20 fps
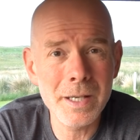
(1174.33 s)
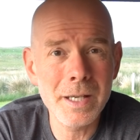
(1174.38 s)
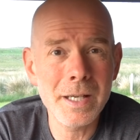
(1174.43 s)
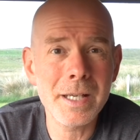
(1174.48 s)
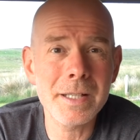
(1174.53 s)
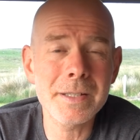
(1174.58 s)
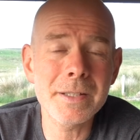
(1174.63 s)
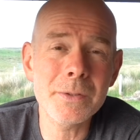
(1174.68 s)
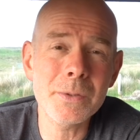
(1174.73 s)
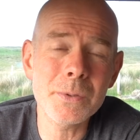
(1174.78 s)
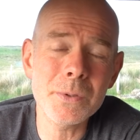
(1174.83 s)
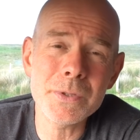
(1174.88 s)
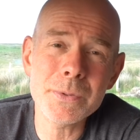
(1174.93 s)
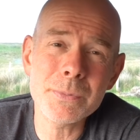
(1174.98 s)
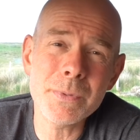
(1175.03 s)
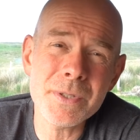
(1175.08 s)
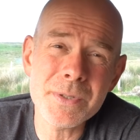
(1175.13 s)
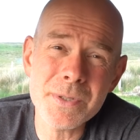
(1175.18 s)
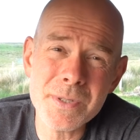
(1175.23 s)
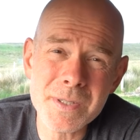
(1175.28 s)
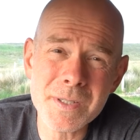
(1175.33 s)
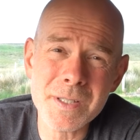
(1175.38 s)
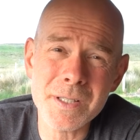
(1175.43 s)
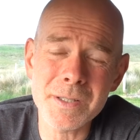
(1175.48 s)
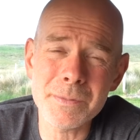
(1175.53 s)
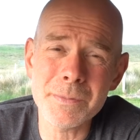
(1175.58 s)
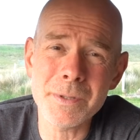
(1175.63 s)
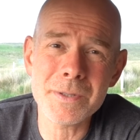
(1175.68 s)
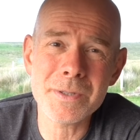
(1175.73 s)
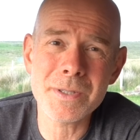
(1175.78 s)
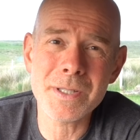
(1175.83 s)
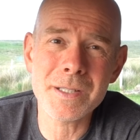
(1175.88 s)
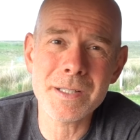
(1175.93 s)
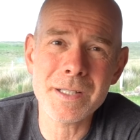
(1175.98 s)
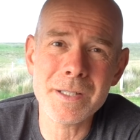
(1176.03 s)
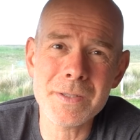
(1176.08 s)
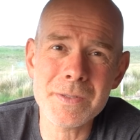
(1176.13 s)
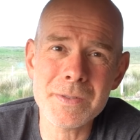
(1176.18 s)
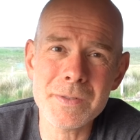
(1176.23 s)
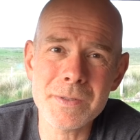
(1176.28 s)
And of course, once you start watching
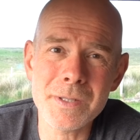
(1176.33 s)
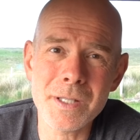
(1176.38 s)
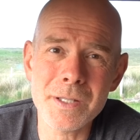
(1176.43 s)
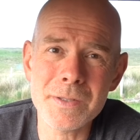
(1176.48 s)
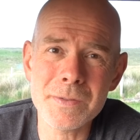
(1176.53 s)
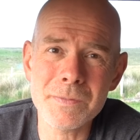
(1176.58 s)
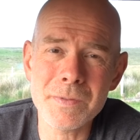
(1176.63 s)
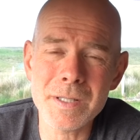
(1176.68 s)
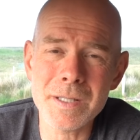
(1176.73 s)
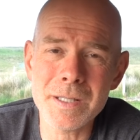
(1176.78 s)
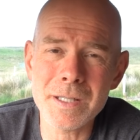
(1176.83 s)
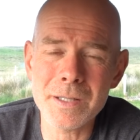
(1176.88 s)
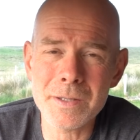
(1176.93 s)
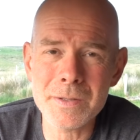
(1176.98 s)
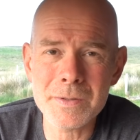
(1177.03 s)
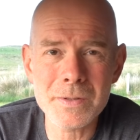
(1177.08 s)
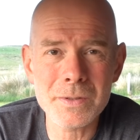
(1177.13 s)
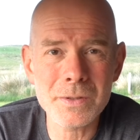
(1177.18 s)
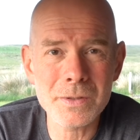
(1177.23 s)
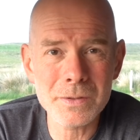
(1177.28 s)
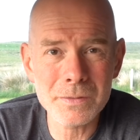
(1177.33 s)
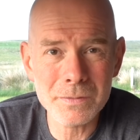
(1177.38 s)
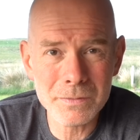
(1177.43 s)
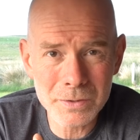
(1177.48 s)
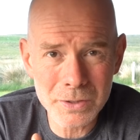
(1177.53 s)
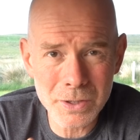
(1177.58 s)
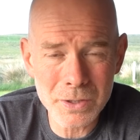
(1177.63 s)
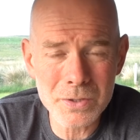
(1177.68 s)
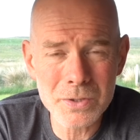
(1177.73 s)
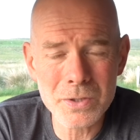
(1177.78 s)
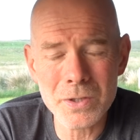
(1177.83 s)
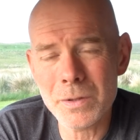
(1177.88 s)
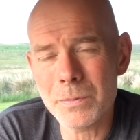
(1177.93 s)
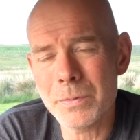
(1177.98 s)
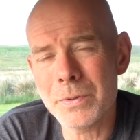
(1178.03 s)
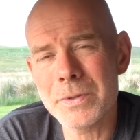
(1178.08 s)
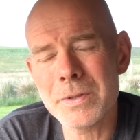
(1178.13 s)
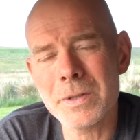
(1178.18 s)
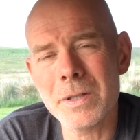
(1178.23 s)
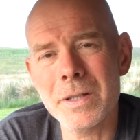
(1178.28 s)
those videos, YouTube
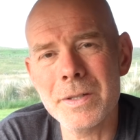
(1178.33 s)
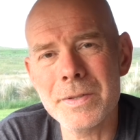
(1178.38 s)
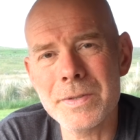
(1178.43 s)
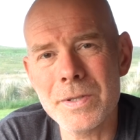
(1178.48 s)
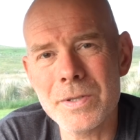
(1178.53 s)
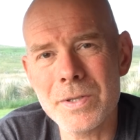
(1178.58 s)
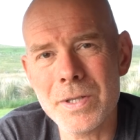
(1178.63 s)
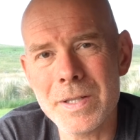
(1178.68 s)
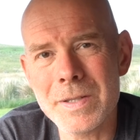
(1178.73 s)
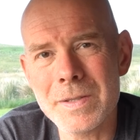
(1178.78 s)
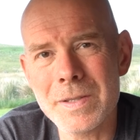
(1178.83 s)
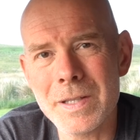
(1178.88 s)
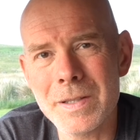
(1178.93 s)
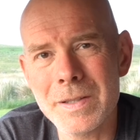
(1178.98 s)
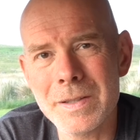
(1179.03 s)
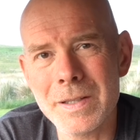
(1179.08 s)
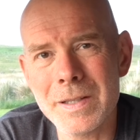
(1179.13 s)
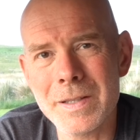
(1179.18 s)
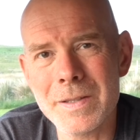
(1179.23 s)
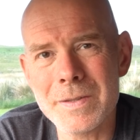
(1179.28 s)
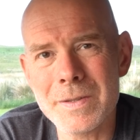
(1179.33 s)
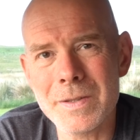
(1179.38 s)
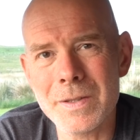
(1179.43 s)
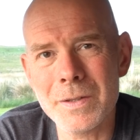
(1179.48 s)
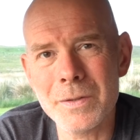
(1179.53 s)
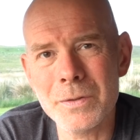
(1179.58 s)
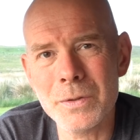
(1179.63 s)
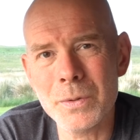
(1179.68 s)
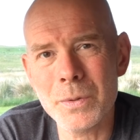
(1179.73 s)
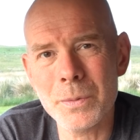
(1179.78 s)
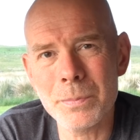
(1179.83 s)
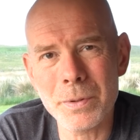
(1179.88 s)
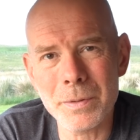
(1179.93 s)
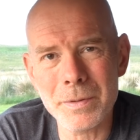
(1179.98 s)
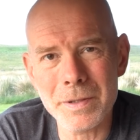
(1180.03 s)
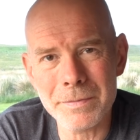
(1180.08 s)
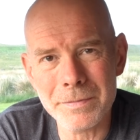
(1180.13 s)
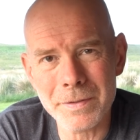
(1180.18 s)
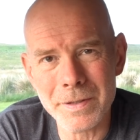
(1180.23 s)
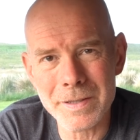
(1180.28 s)
will start suggesting things that you'll
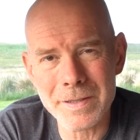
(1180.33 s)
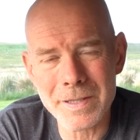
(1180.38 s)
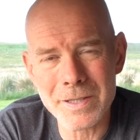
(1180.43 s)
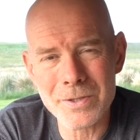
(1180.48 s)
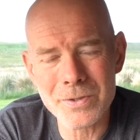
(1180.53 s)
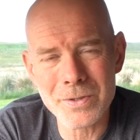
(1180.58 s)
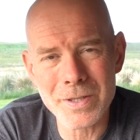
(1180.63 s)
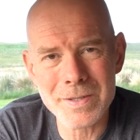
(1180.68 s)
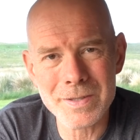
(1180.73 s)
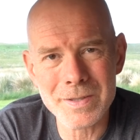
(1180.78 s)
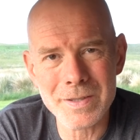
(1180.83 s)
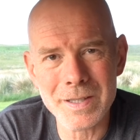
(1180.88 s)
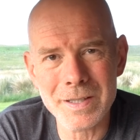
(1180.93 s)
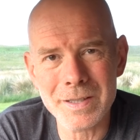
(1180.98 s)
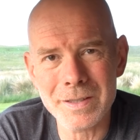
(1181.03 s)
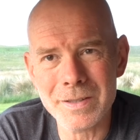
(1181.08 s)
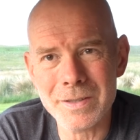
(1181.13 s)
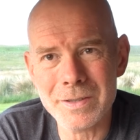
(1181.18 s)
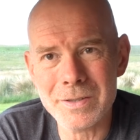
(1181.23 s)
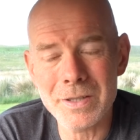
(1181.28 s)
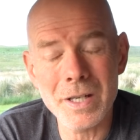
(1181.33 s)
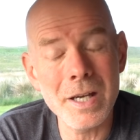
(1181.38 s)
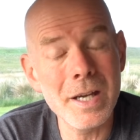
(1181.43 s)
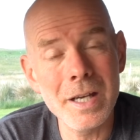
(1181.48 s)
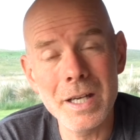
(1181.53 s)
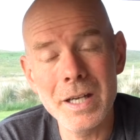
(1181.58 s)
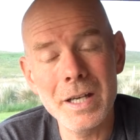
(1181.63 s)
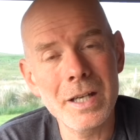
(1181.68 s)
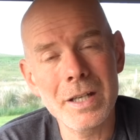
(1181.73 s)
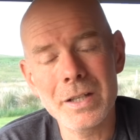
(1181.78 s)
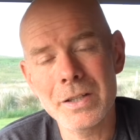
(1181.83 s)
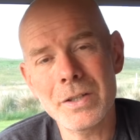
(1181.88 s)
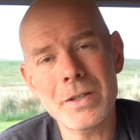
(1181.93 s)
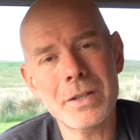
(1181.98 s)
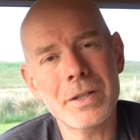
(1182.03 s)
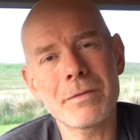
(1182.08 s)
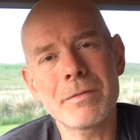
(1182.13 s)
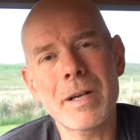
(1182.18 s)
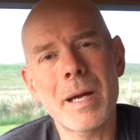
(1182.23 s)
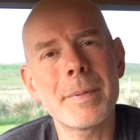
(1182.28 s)
probably find interesting, and you
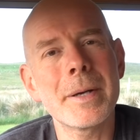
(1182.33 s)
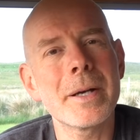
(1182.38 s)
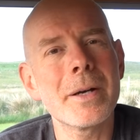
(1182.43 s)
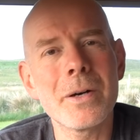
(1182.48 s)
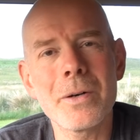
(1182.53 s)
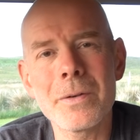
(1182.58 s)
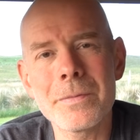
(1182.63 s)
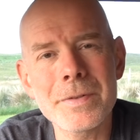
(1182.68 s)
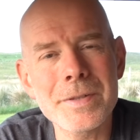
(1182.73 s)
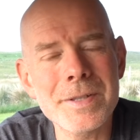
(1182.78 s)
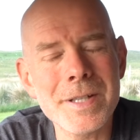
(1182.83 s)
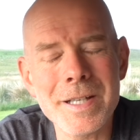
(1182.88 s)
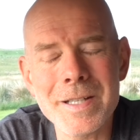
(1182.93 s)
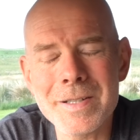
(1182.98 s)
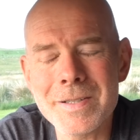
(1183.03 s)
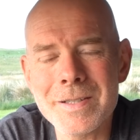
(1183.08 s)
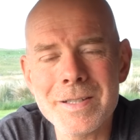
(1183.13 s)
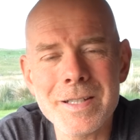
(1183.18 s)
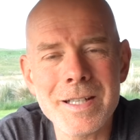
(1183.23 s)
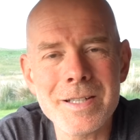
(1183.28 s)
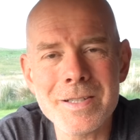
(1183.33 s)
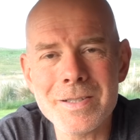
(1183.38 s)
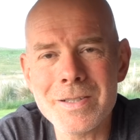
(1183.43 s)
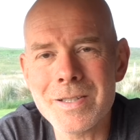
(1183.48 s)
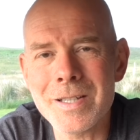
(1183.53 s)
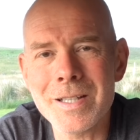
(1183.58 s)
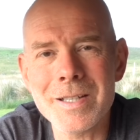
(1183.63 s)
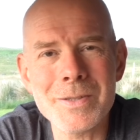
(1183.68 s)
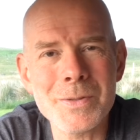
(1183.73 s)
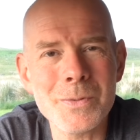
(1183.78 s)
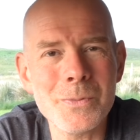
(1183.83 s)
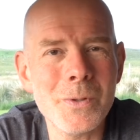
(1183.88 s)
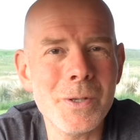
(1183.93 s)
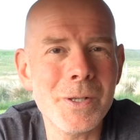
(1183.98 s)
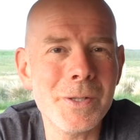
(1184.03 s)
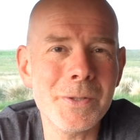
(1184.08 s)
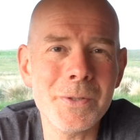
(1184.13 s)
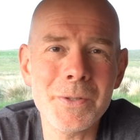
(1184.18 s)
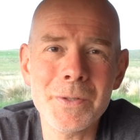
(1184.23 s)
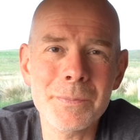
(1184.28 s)
can rabbit hole for days and days and days, and why
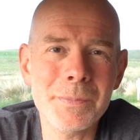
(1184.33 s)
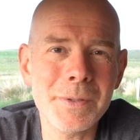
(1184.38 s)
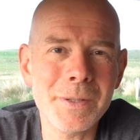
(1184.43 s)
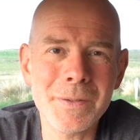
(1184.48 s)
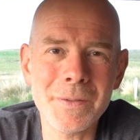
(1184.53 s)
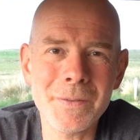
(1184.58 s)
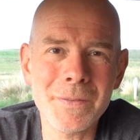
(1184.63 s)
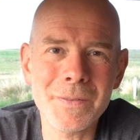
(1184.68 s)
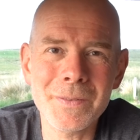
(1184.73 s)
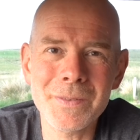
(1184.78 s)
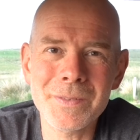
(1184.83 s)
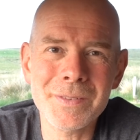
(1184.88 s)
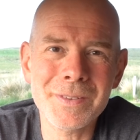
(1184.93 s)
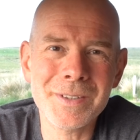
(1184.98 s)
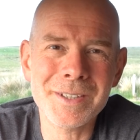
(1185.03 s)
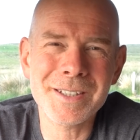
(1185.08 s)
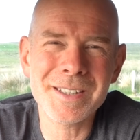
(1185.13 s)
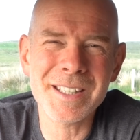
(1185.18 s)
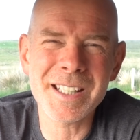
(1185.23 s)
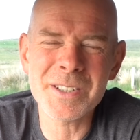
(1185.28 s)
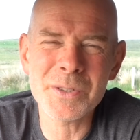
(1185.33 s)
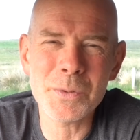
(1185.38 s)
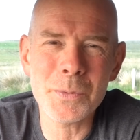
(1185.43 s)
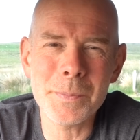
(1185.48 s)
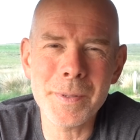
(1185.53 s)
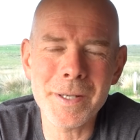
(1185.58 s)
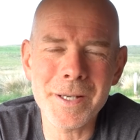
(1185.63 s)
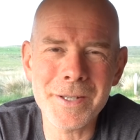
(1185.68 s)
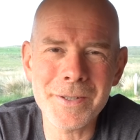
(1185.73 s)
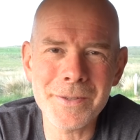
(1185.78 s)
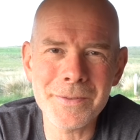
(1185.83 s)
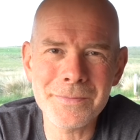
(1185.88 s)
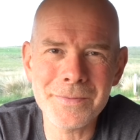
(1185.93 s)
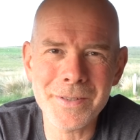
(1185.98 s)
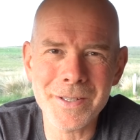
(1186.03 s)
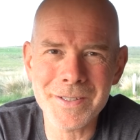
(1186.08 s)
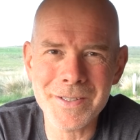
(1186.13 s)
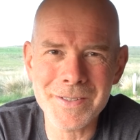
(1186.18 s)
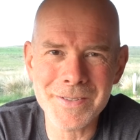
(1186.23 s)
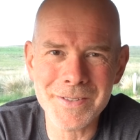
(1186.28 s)
not, because that's all part of the
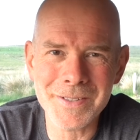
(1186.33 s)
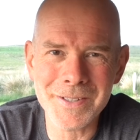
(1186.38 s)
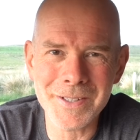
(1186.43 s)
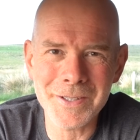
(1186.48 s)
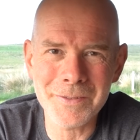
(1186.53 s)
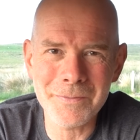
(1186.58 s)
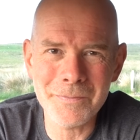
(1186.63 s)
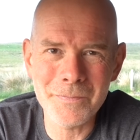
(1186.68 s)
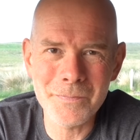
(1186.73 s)
fun, isn't it?